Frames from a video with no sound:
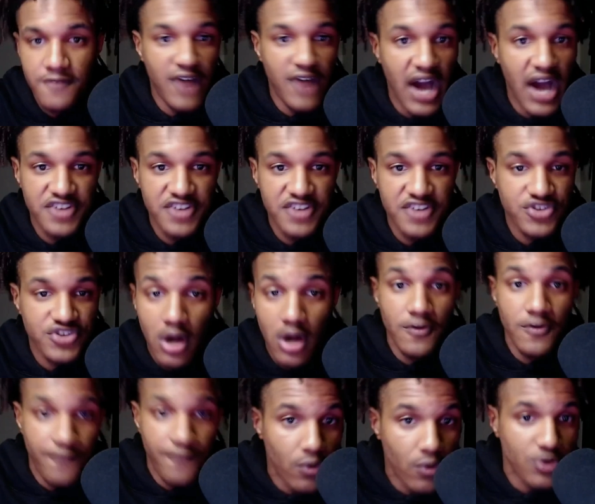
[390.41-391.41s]
five stars
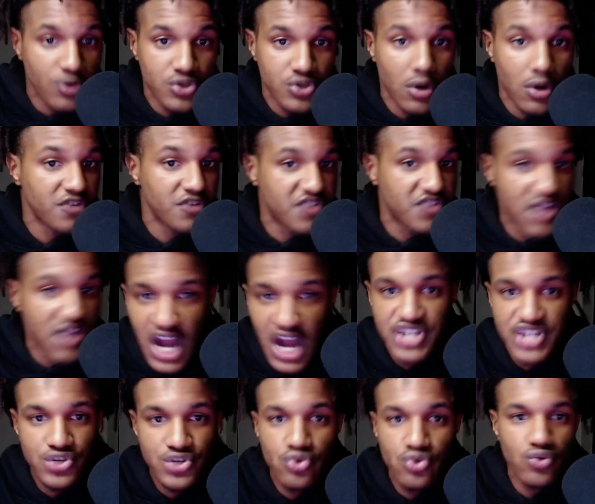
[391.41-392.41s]
or four stars in high
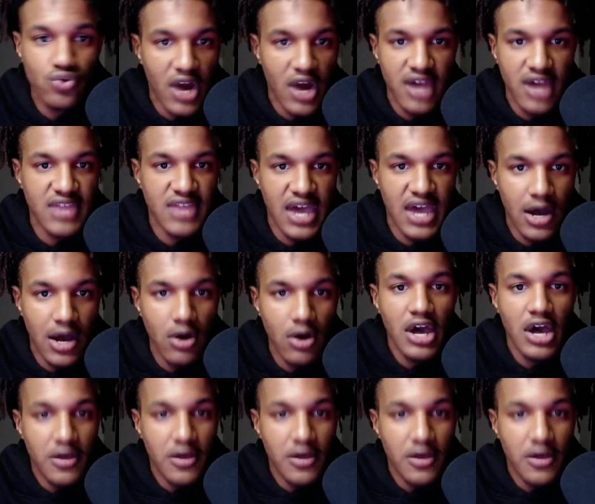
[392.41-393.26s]
school right now,